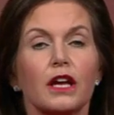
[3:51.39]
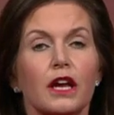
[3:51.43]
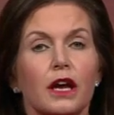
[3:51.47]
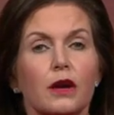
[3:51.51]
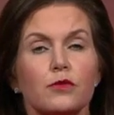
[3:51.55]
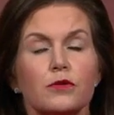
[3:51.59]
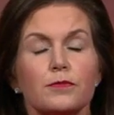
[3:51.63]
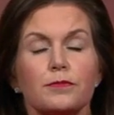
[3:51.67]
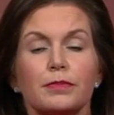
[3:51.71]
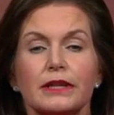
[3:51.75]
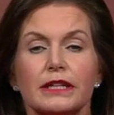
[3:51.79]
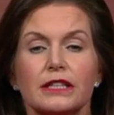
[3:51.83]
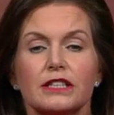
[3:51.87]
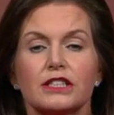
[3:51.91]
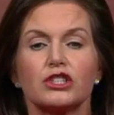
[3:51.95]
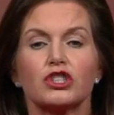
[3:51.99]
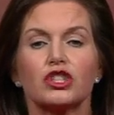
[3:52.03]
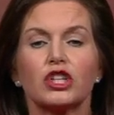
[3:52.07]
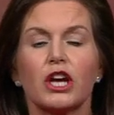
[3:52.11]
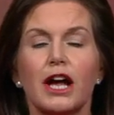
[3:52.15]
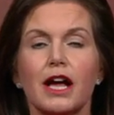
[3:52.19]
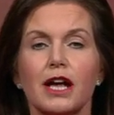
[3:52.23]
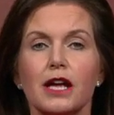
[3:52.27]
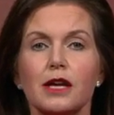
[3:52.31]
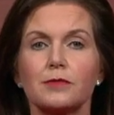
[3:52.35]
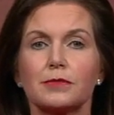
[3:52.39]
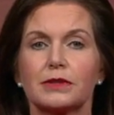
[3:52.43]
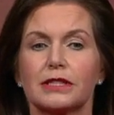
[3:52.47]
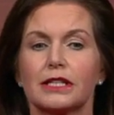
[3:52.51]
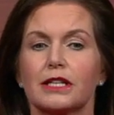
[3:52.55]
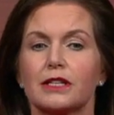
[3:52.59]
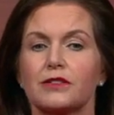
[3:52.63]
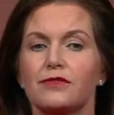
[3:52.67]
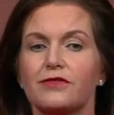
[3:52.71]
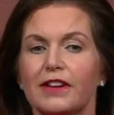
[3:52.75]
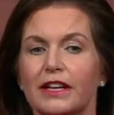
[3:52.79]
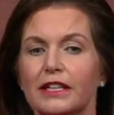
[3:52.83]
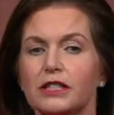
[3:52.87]
It would place jobs
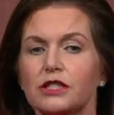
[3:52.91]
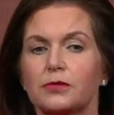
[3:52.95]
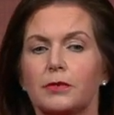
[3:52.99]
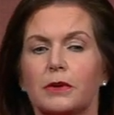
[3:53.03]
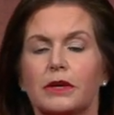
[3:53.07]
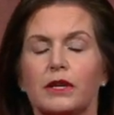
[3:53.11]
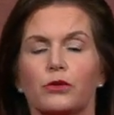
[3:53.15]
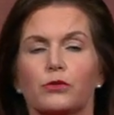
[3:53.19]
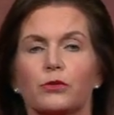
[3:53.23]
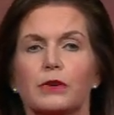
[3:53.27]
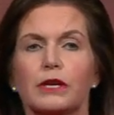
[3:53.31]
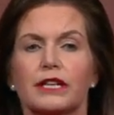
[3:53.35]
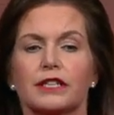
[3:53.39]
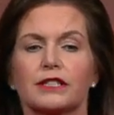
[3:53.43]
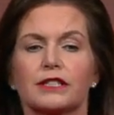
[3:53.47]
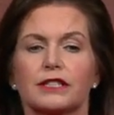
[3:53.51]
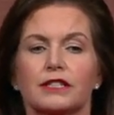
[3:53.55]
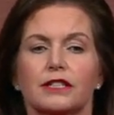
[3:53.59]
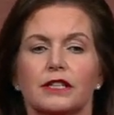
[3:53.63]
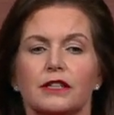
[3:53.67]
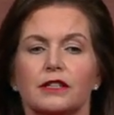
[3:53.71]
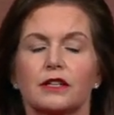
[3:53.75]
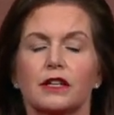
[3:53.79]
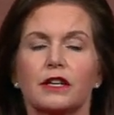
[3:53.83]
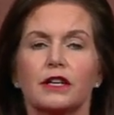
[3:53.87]
and investment at risk.